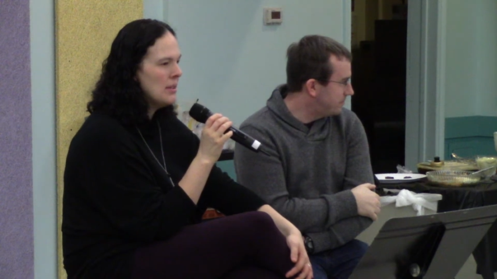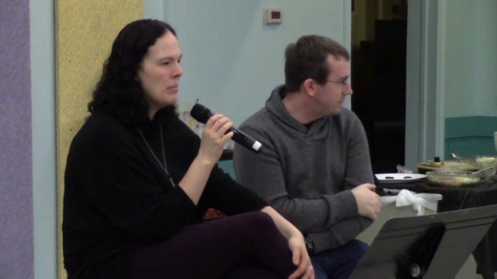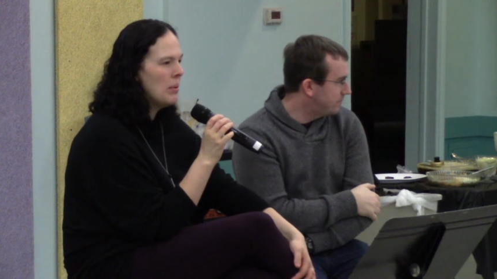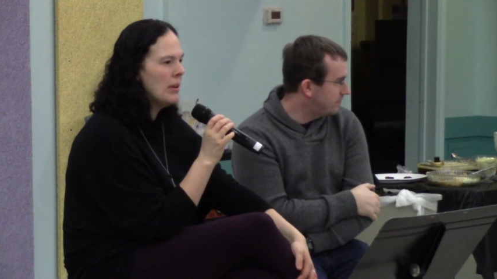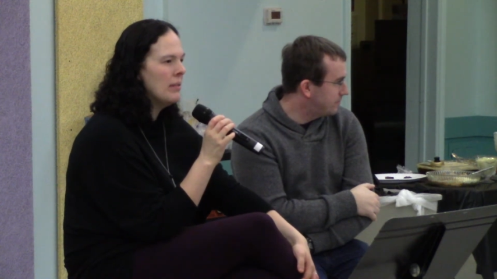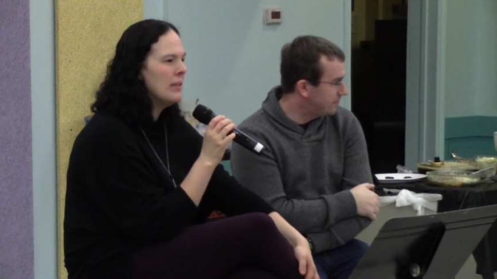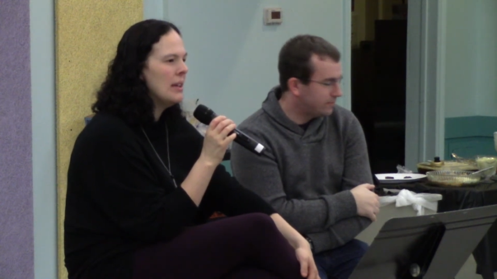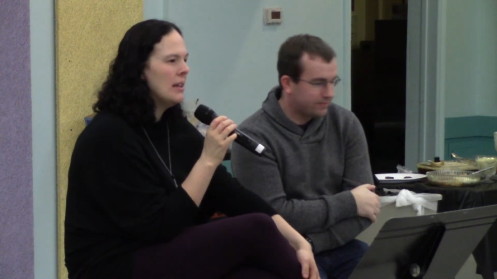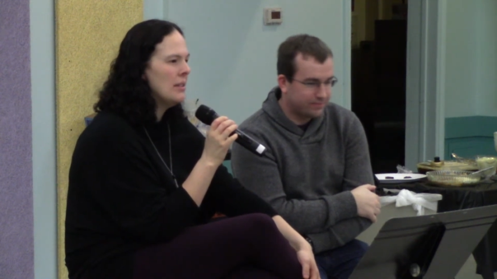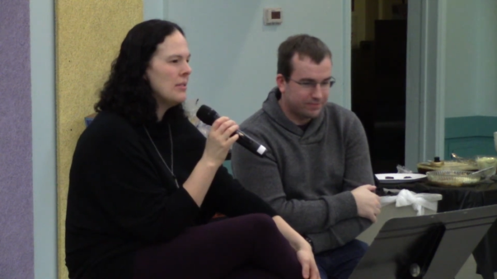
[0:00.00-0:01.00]
Speaker 1: supportive.
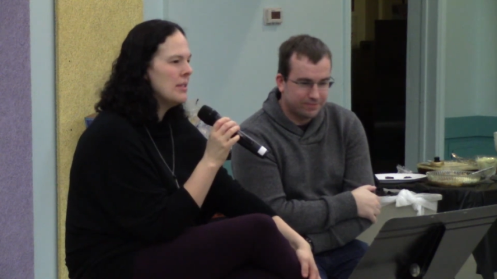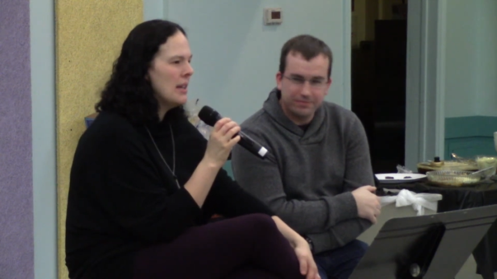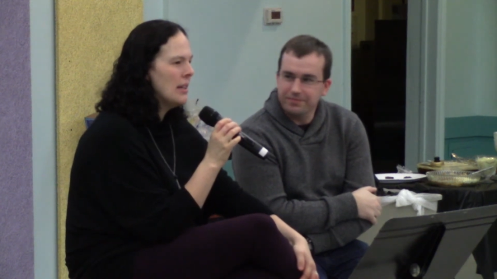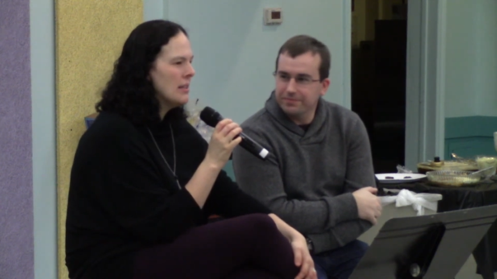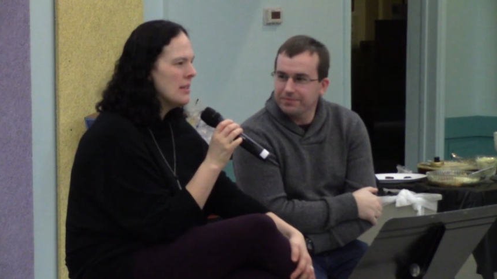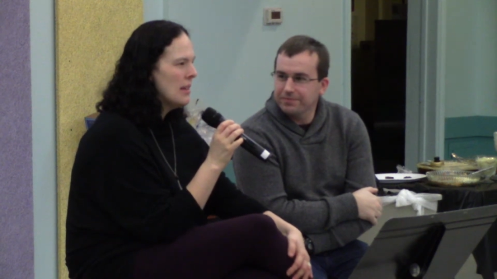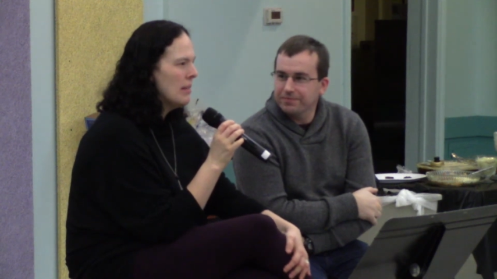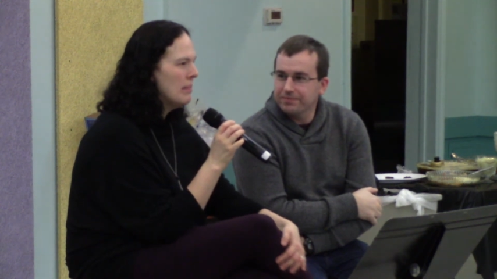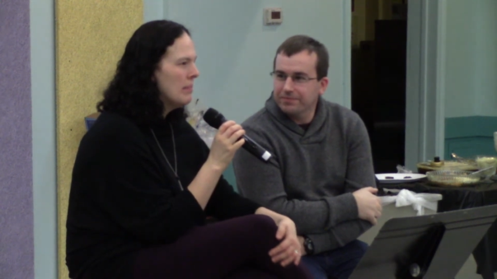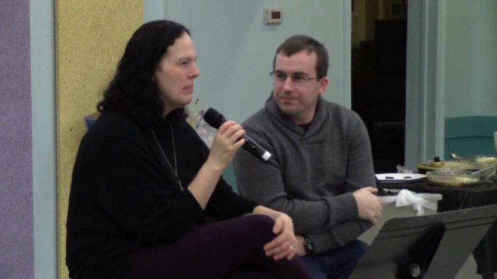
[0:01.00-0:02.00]
He understands
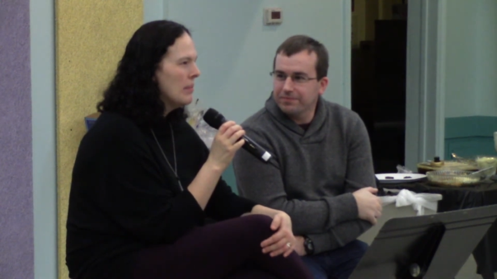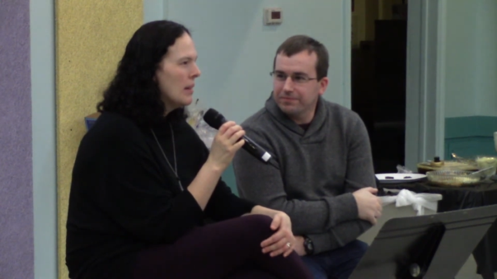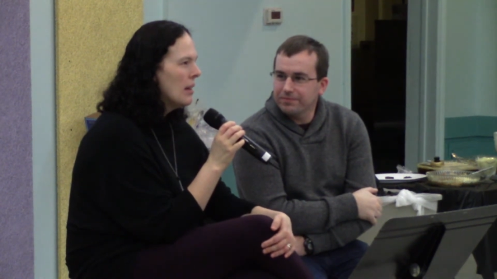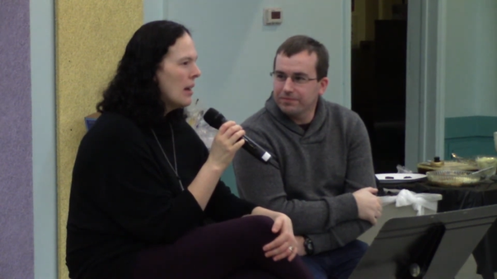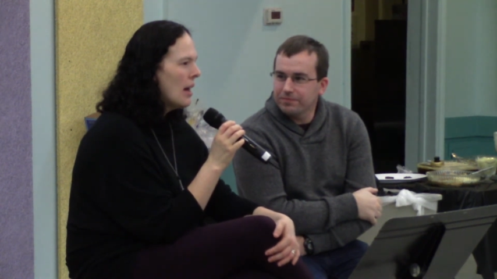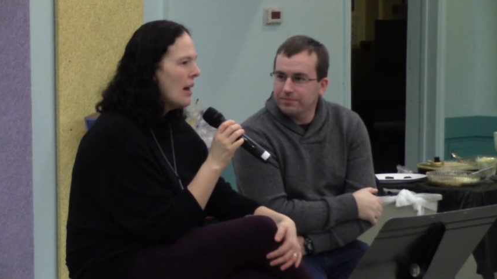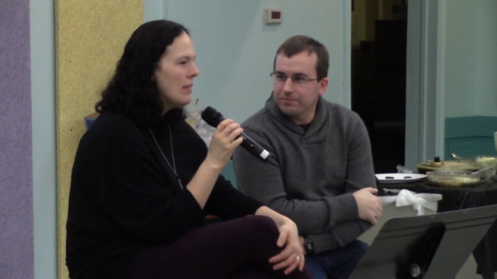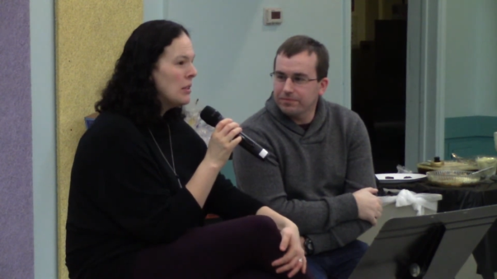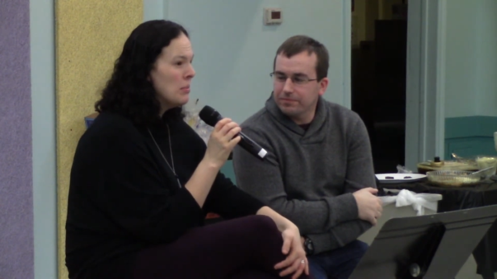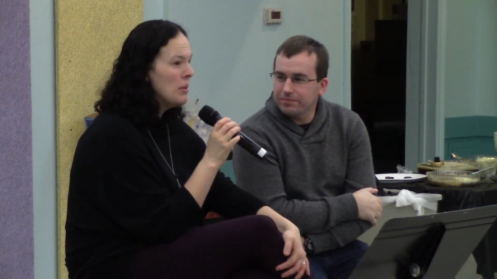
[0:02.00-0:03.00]
um,
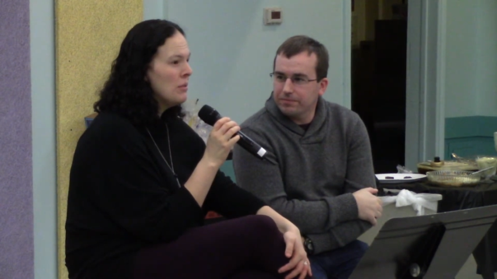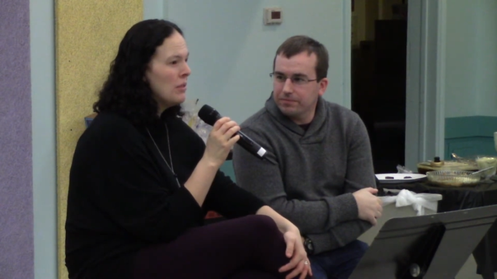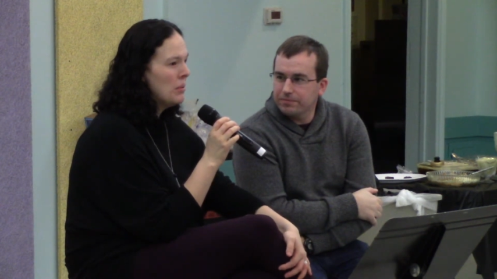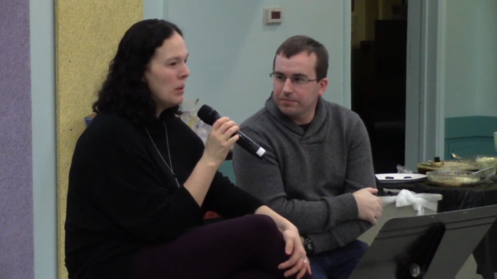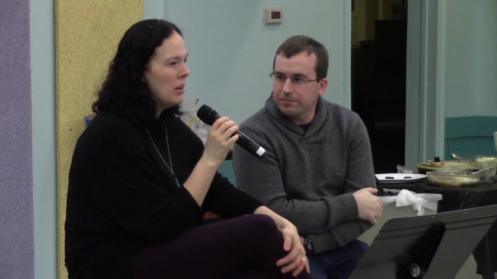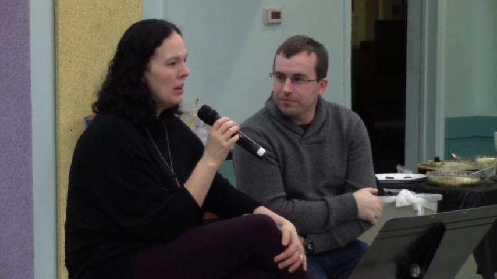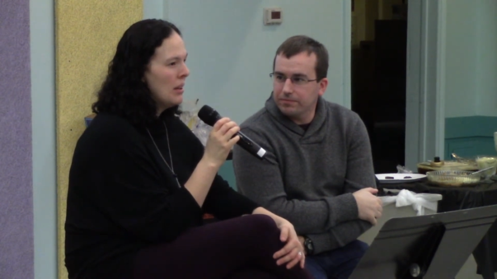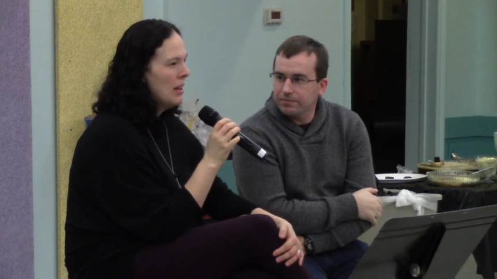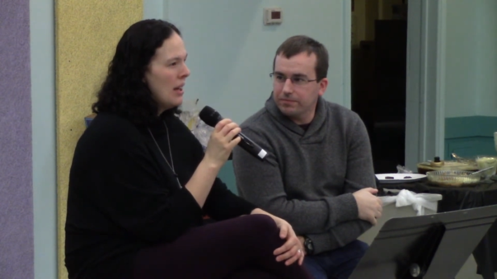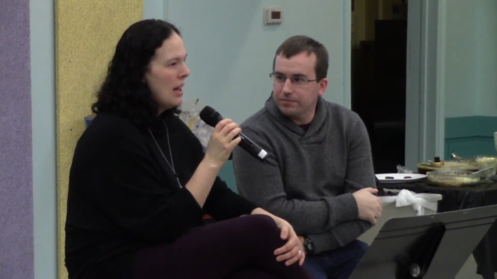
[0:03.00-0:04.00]
having to move for work,
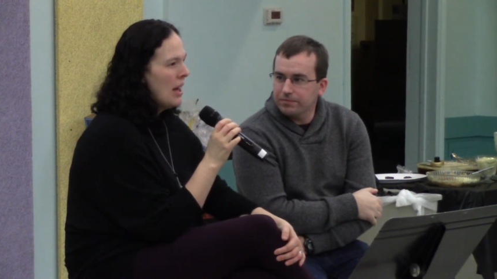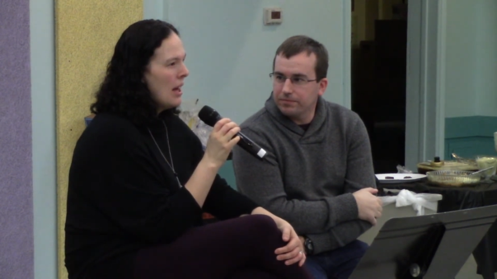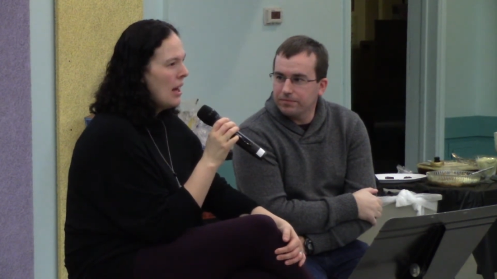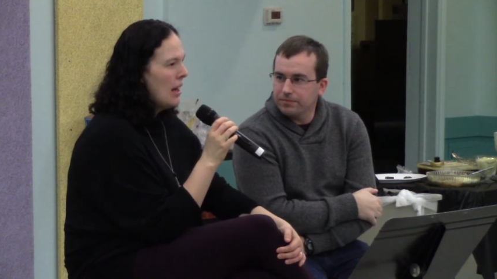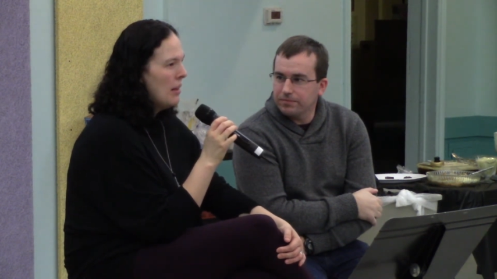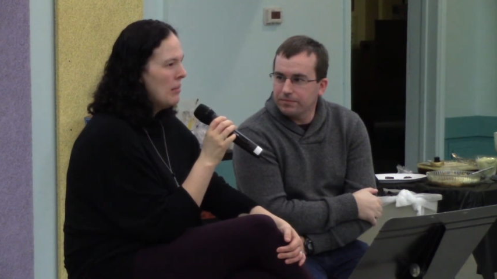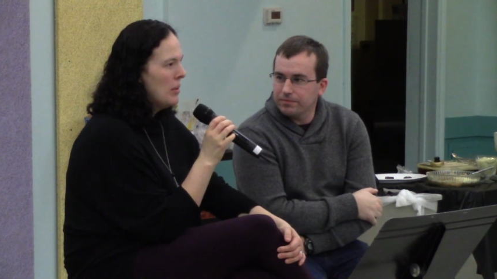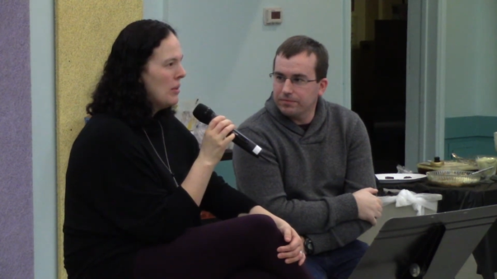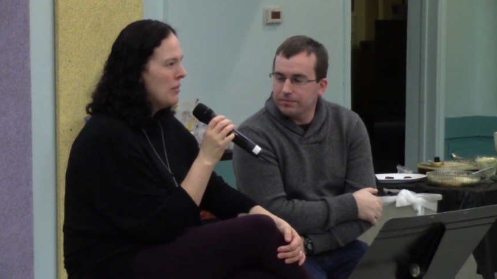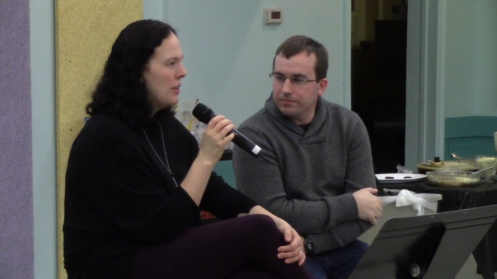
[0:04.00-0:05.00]
um,
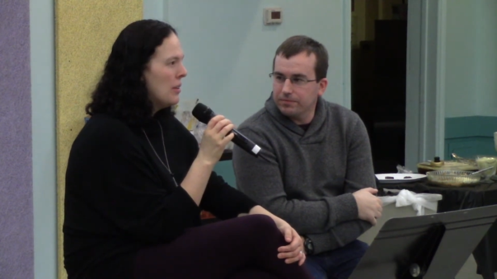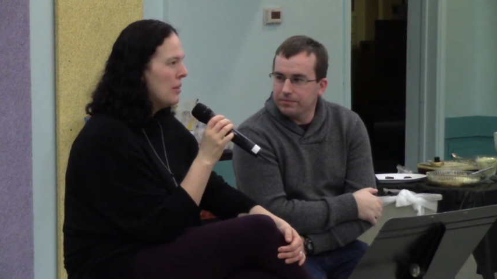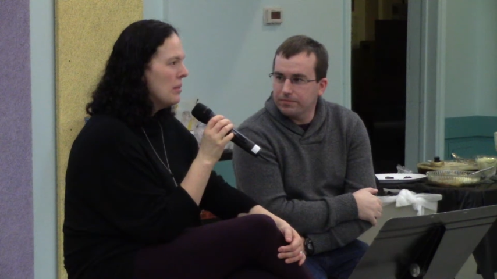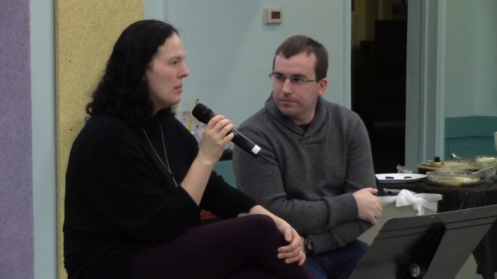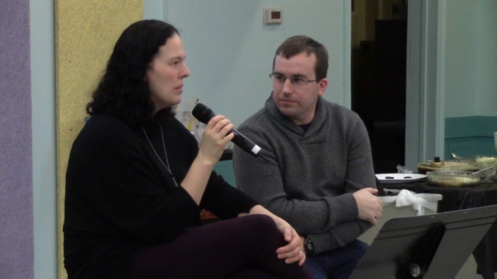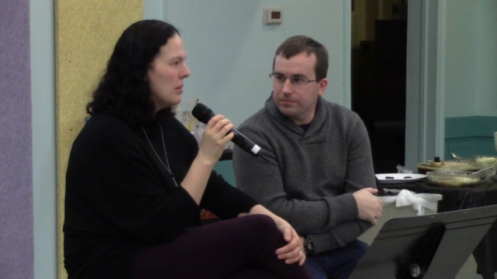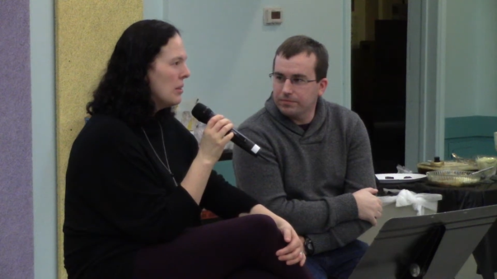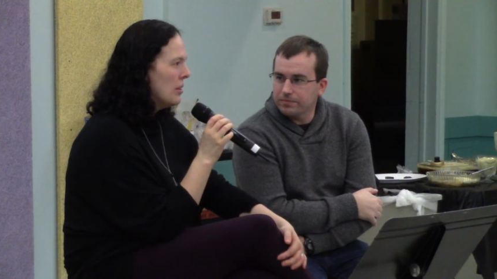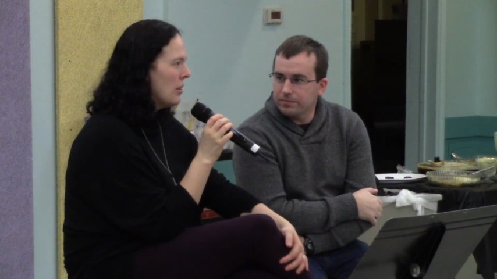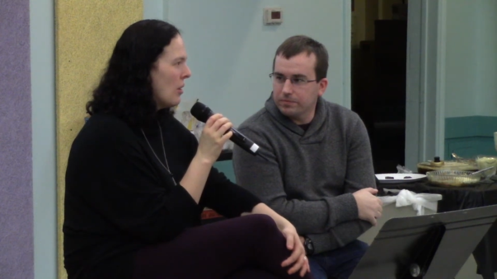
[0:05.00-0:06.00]
or if you're
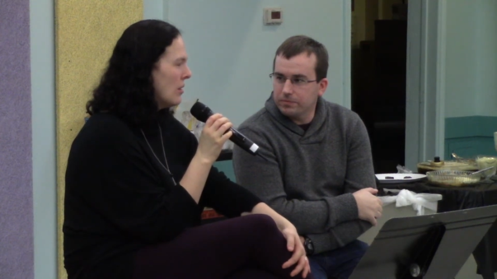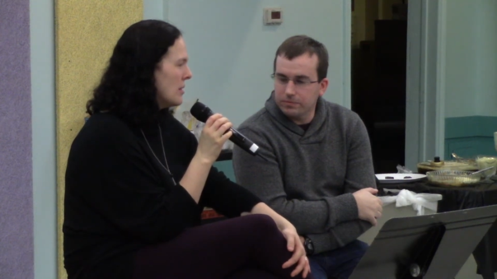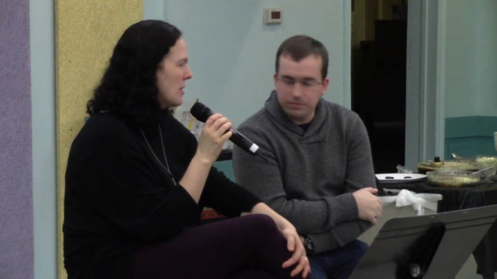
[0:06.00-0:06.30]
you're called